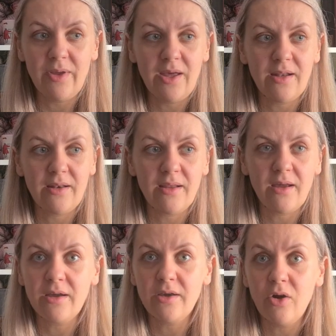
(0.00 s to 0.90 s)
and
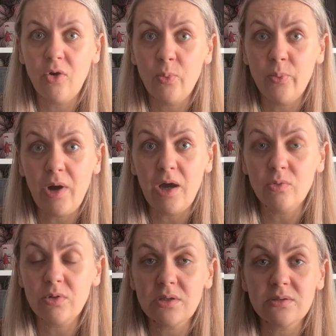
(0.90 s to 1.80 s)
I hope I
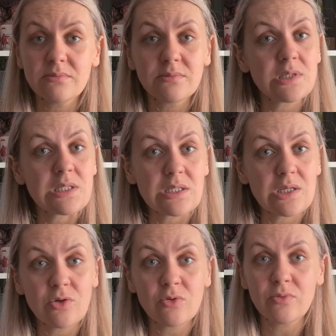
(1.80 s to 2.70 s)
will
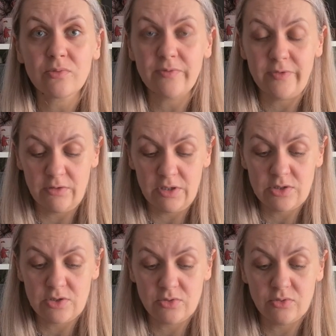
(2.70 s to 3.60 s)
see you very
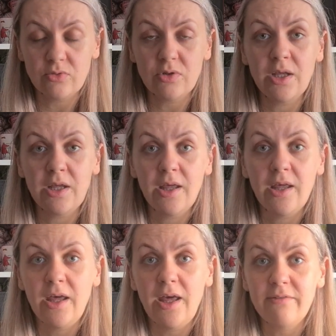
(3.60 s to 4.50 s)
soon.
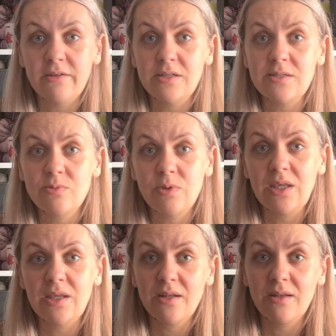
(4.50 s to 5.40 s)
Have a nice
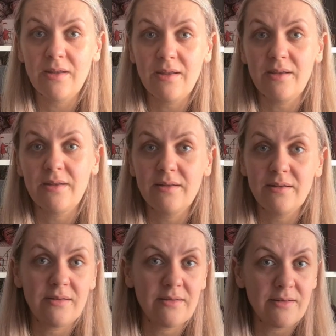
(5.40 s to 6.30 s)
weekend and
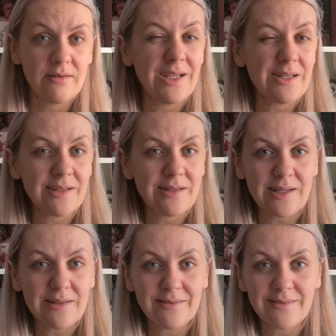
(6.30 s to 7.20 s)
knit, knit,
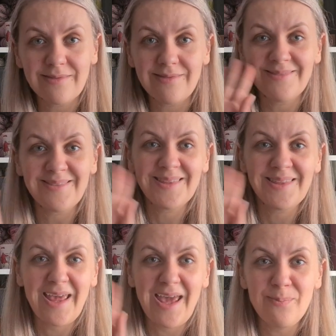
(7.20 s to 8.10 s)
knit.
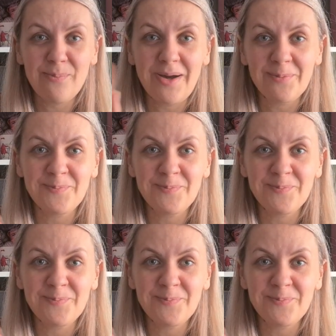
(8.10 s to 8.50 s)
Heippa!